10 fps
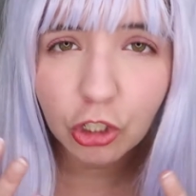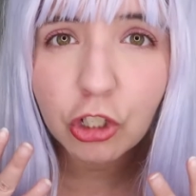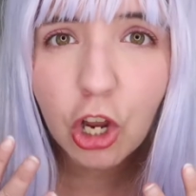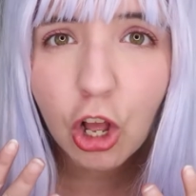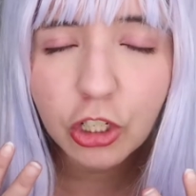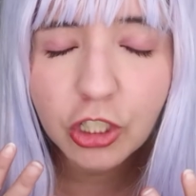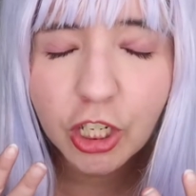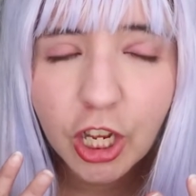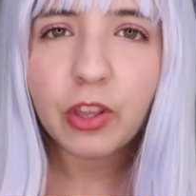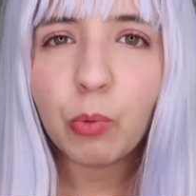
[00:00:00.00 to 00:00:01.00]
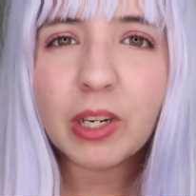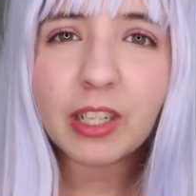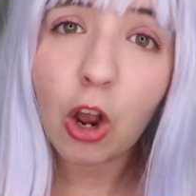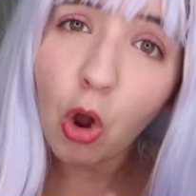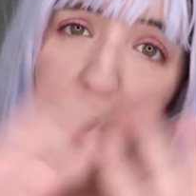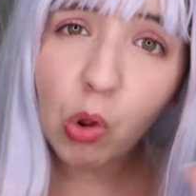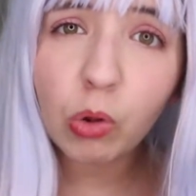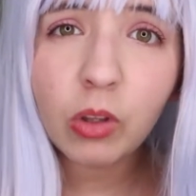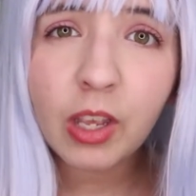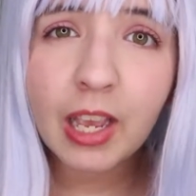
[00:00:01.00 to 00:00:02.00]
got lost. There was a
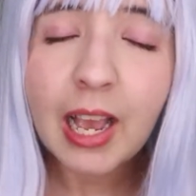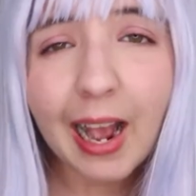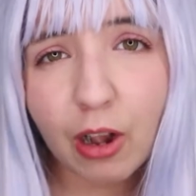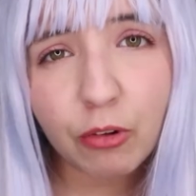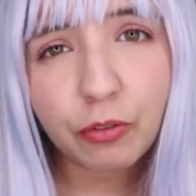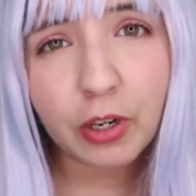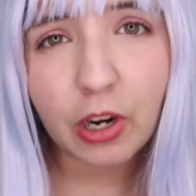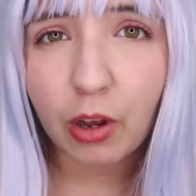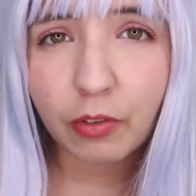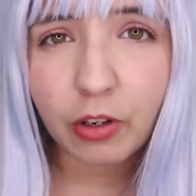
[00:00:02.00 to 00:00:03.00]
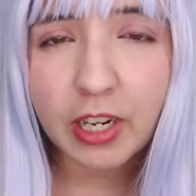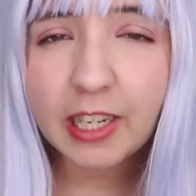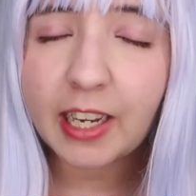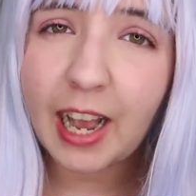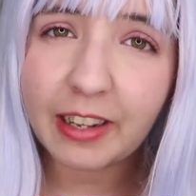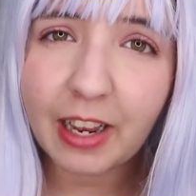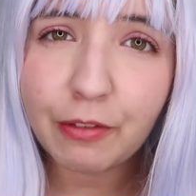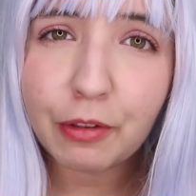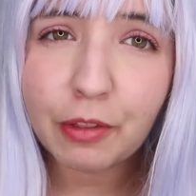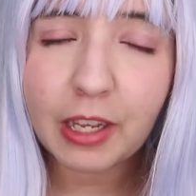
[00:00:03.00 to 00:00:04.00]
whole outfit of Lolita and
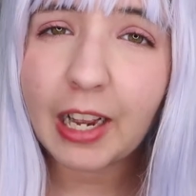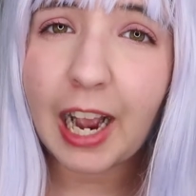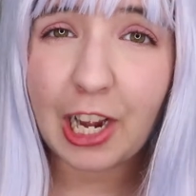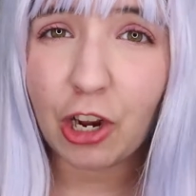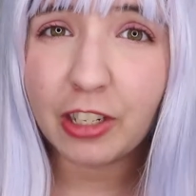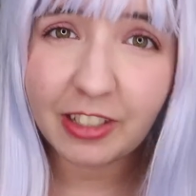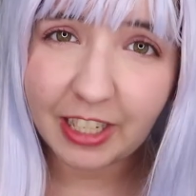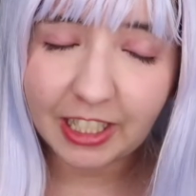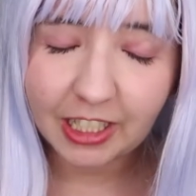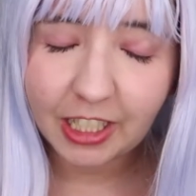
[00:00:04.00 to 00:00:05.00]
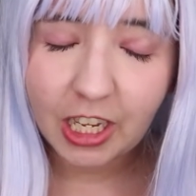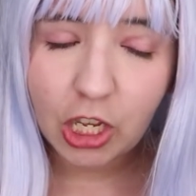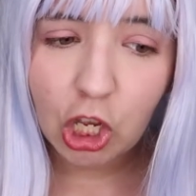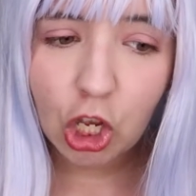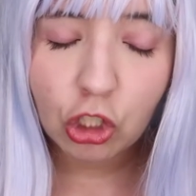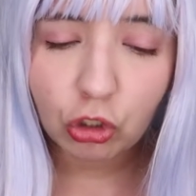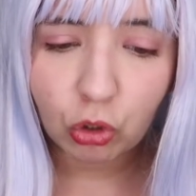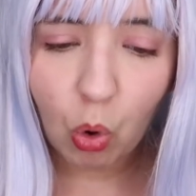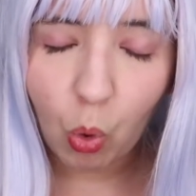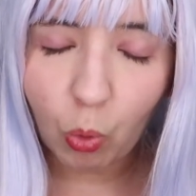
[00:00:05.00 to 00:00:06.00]
everything, I lost it.
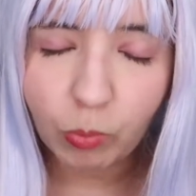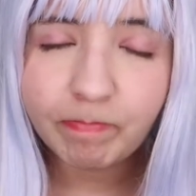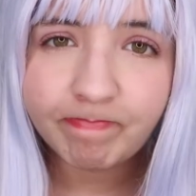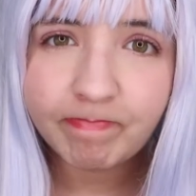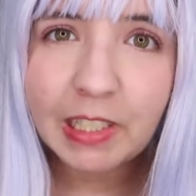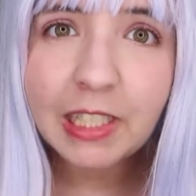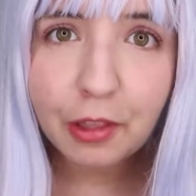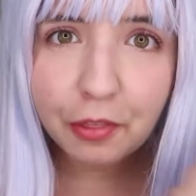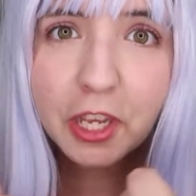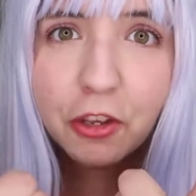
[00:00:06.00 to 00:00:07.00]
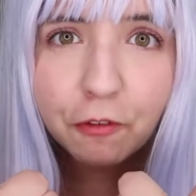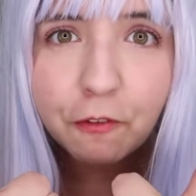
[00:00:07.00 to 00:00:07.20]
So thank you,